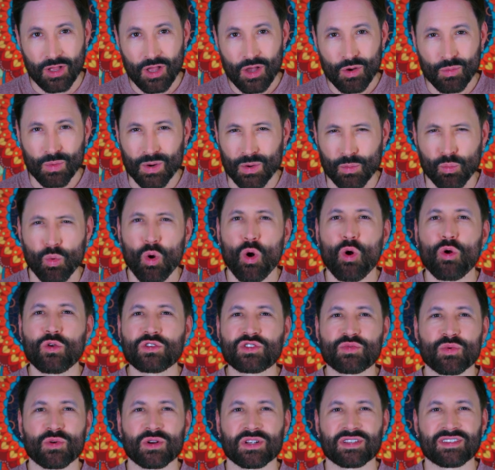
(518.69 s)
where roles
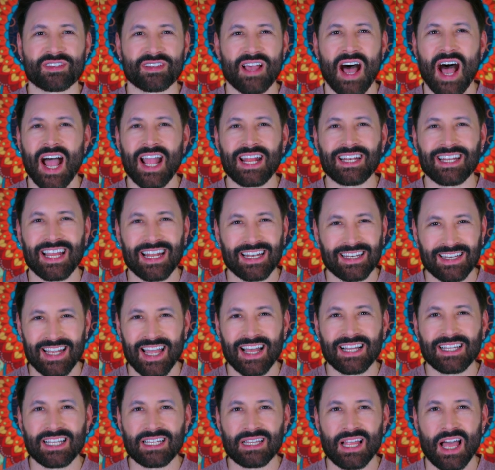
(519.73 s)
were assigned and
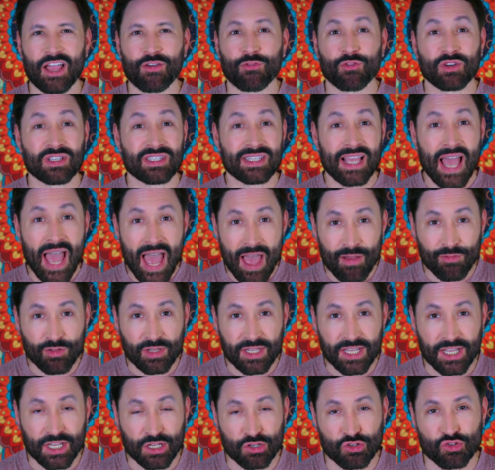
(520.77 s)
daily life was
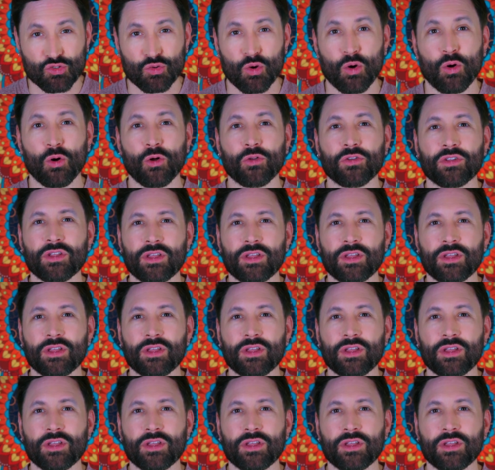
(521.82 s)
heavily controlled.